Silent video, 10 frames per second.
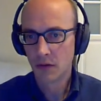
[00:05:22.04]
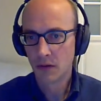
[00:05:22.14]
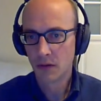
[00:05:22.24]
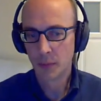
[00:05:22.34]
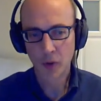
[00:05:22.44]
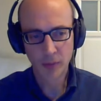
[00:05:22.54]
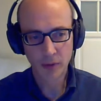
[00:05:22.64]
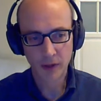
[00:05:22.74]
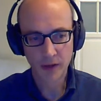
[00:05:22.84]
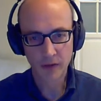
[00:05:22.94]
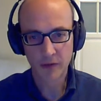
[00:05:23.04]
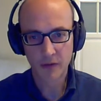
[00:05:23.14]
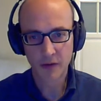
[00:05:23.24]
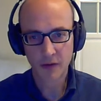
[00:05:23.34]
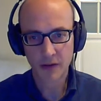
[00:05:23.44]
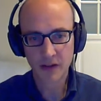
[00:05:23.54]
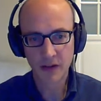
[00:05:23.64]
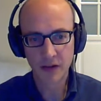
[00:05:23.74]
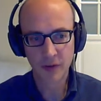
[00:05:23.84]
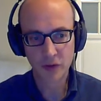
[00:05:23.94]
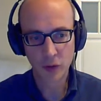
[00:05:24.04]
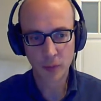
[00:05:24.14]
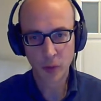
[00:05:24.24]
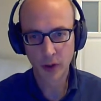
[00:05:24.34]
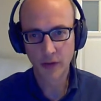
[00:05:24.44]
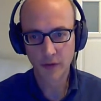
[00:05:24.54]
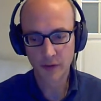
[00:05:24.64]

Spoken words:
the problem is these individual points,